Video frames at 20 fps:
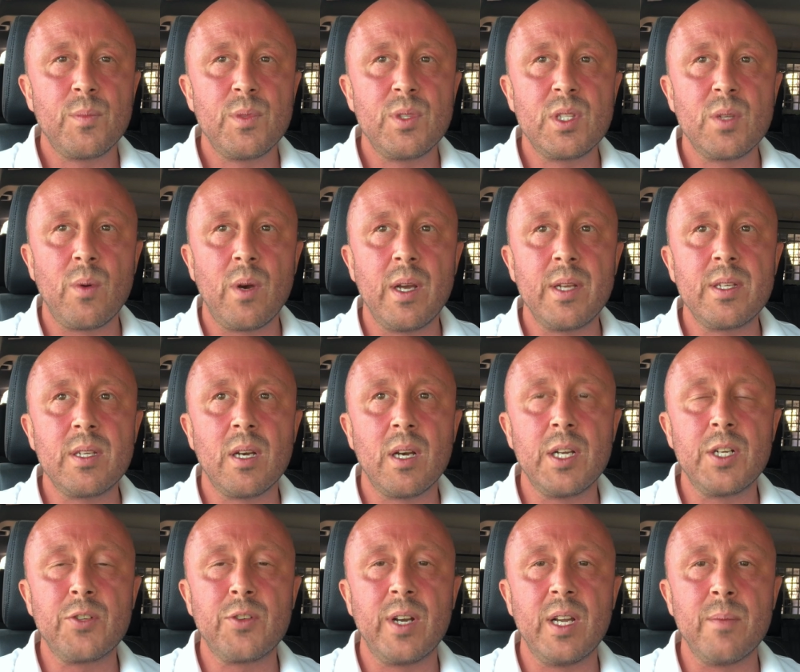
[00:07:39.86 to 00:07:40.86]
So I
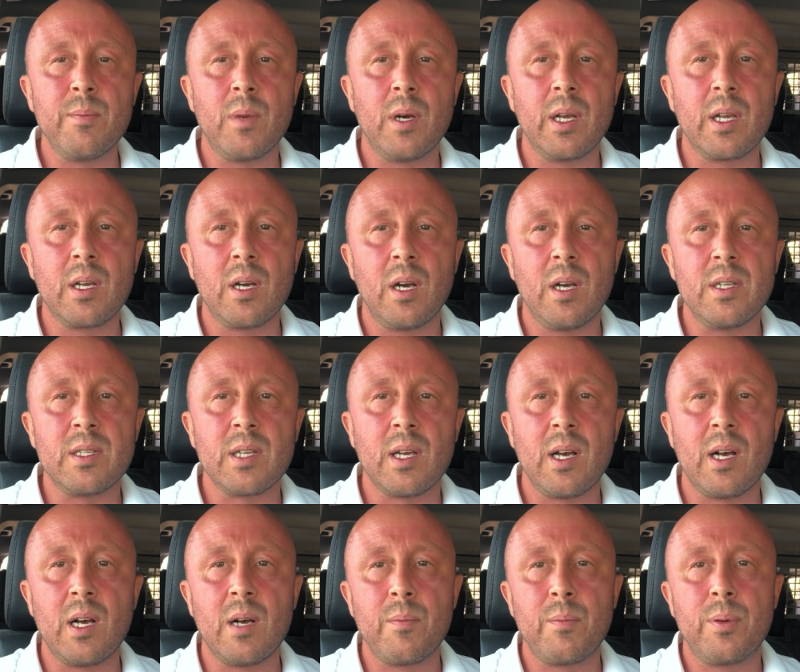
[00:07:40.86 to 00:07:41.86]
titrate my guys
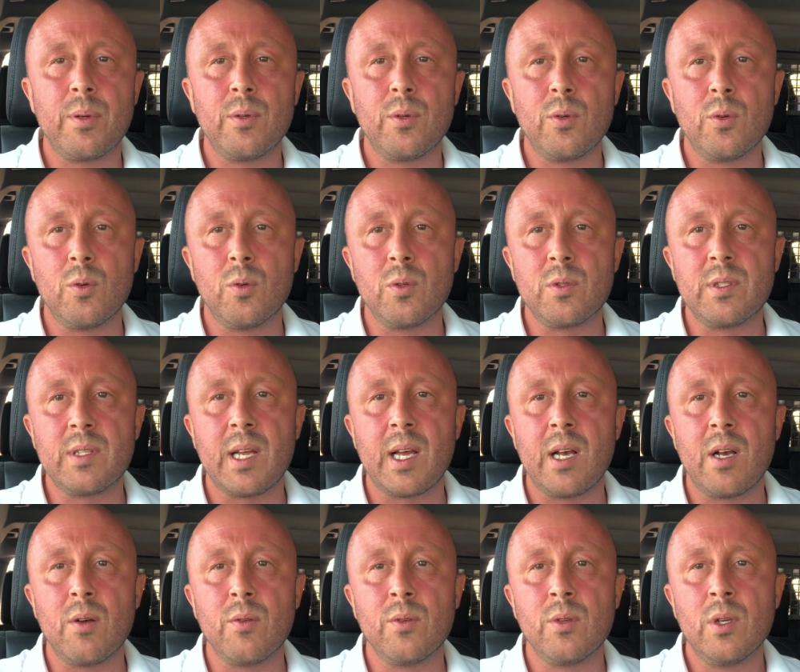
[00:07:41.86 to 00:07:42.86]
up or
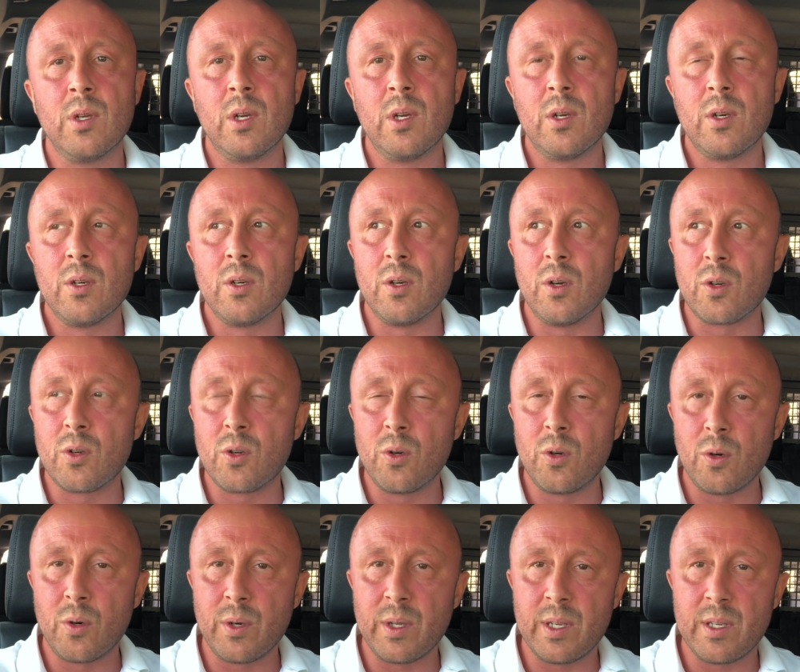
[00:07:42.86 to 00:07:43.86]
down
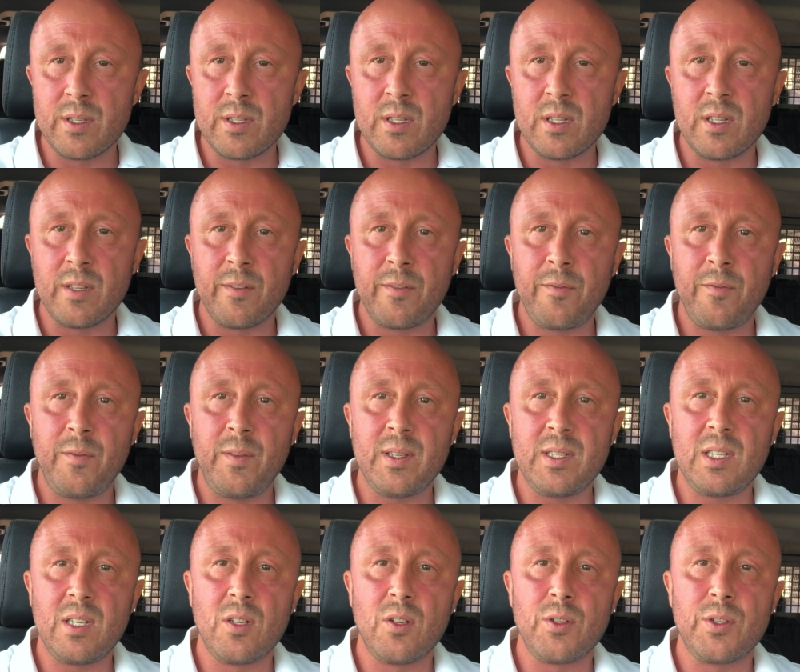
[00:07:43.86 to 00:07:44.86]
according to the
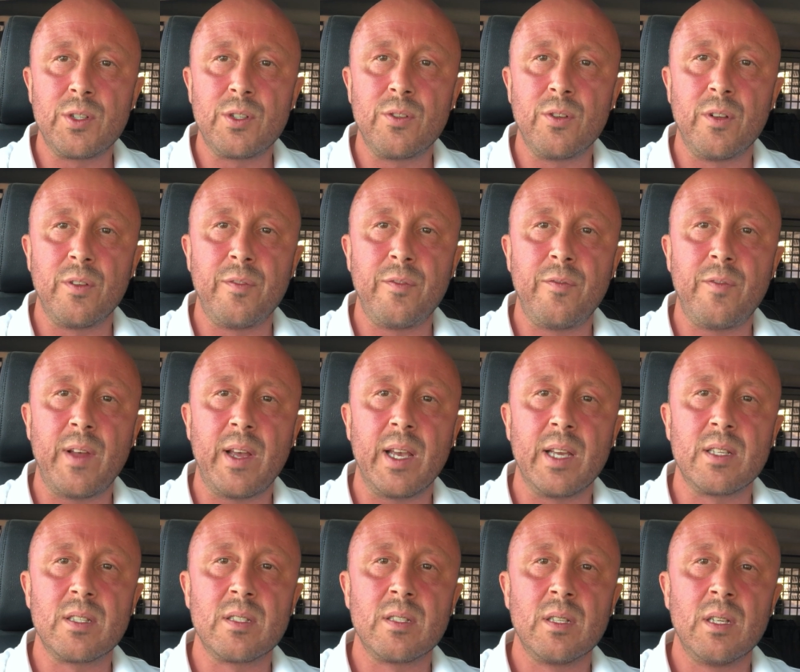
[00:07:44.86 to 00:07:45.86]
physiological
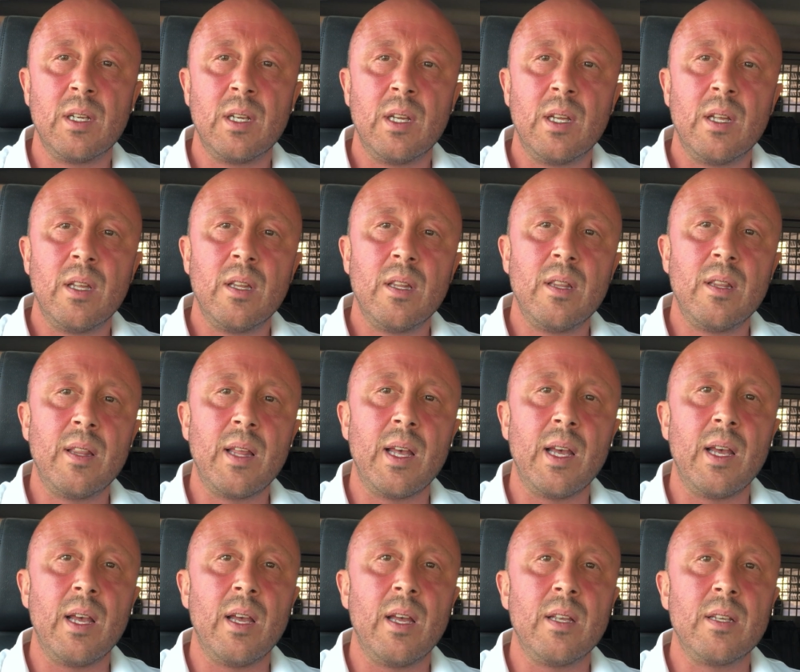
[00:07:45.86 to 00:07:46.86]
effect
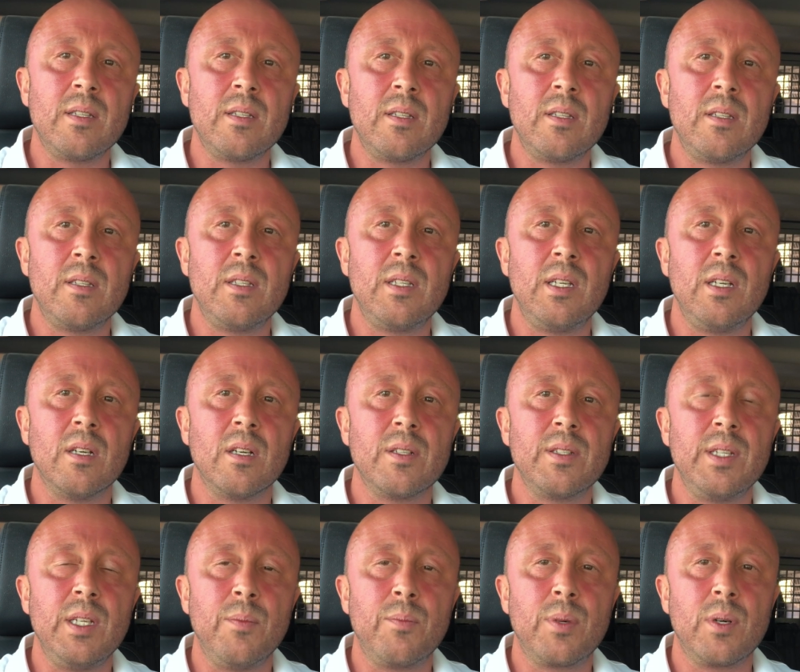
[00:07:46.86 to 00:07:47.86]
their
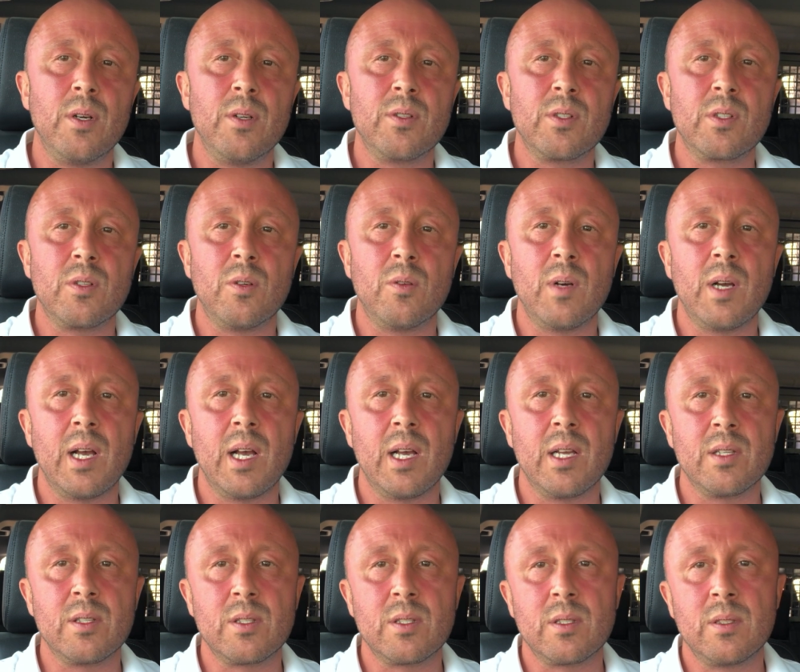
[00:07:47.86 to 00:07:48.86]
TRT protocol
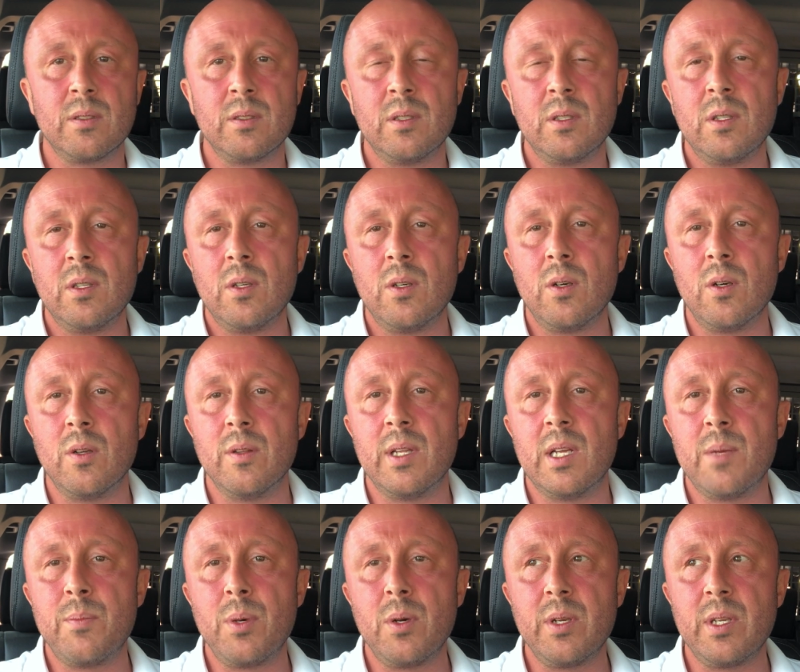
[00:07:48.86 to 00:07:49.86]
has on
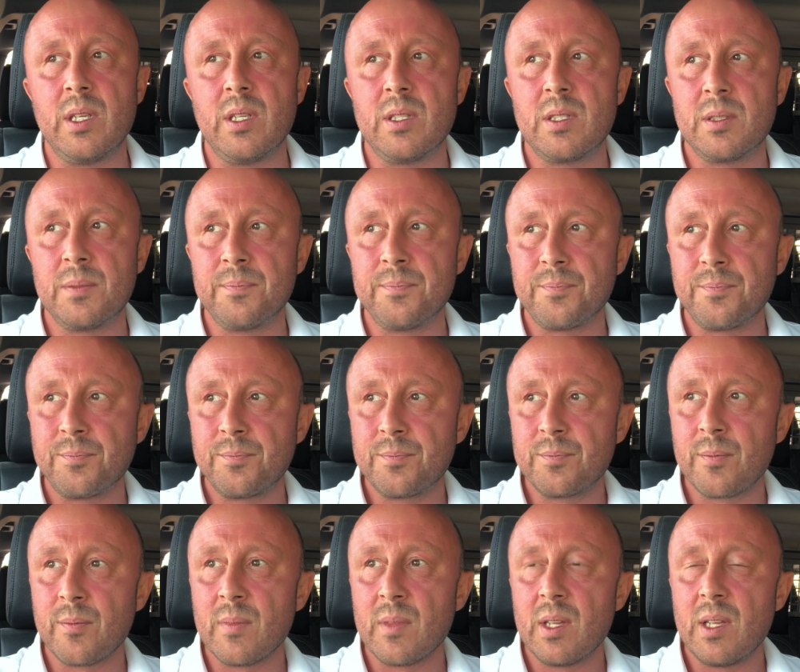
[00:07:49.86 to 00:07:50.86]
their bodies.
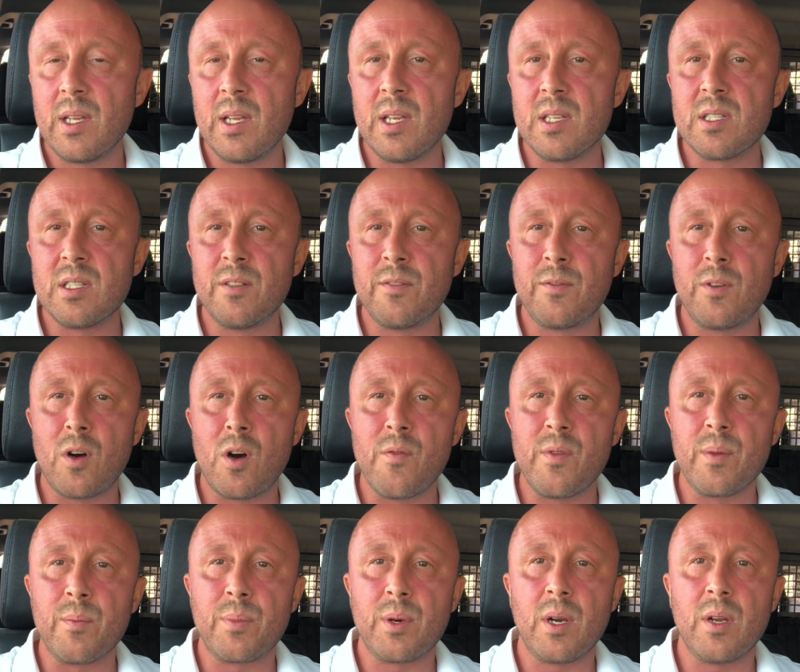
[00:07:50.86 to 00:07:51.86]
It's an
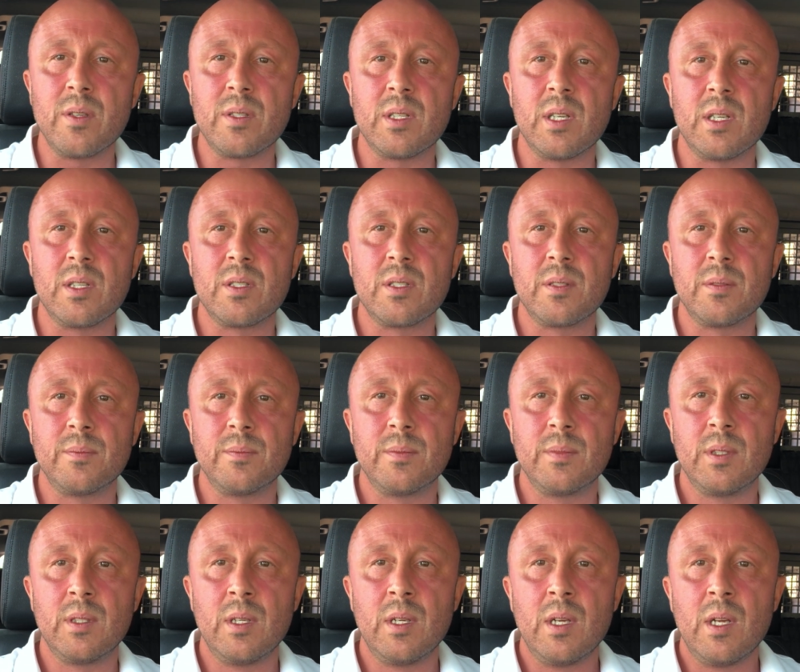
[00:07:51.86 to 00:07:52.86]
evolving process.
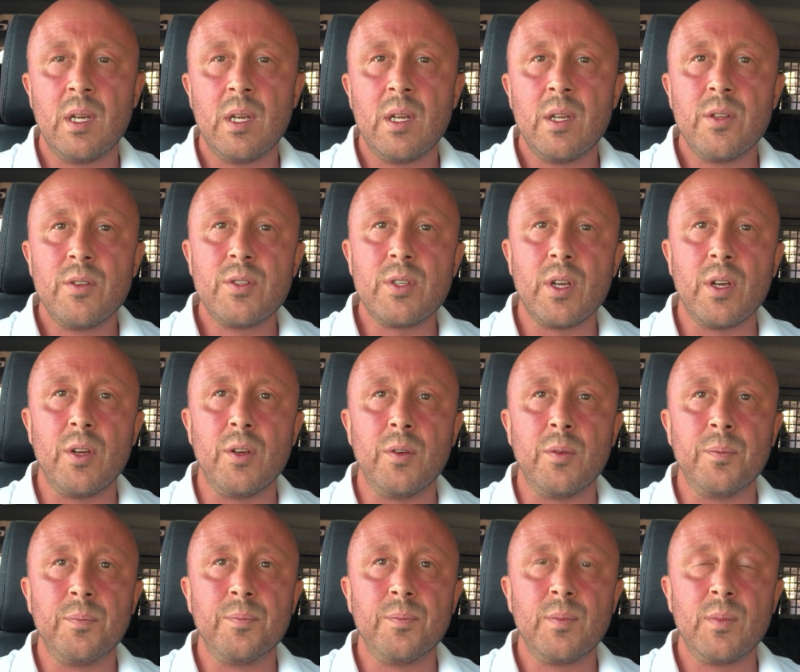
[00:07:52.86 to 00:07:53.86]

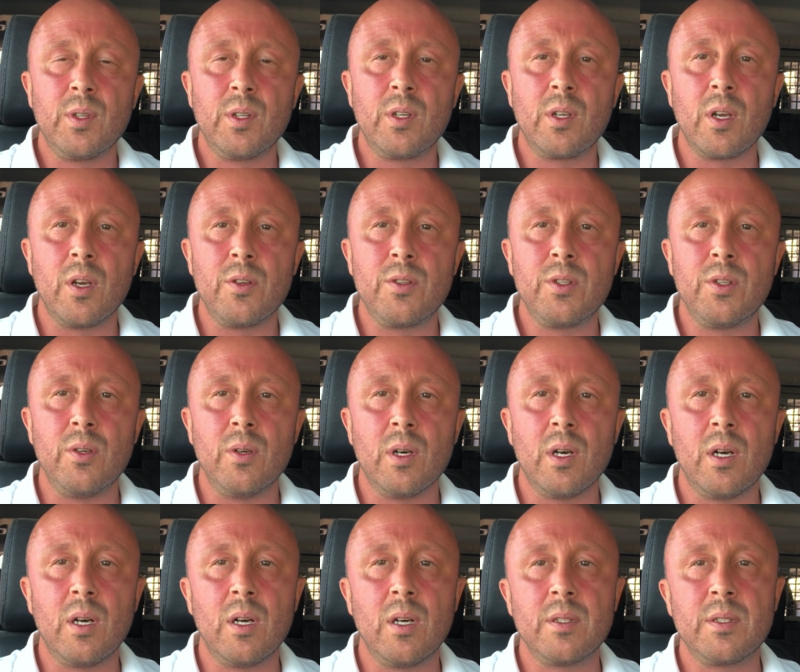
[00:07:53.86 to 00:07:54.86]
So go too
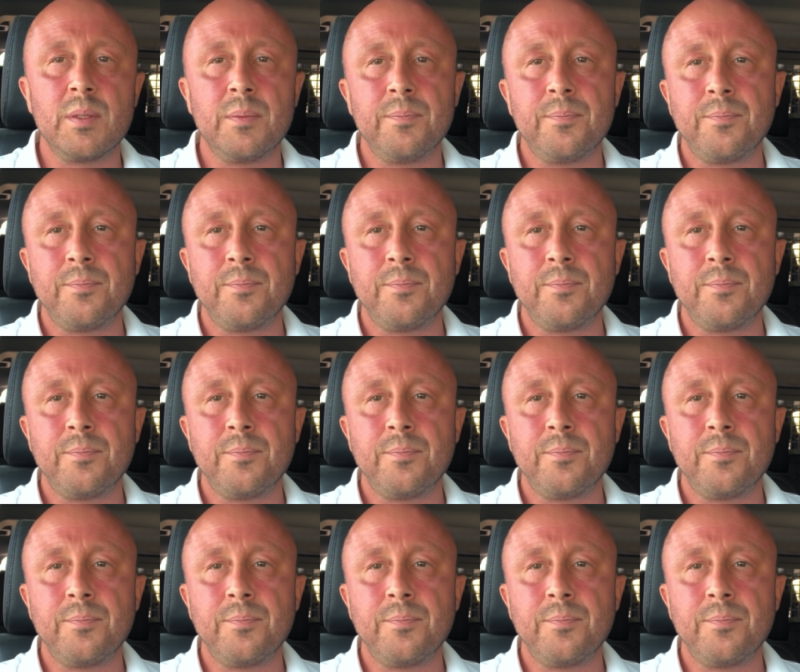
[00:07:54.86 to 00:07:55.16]
hard,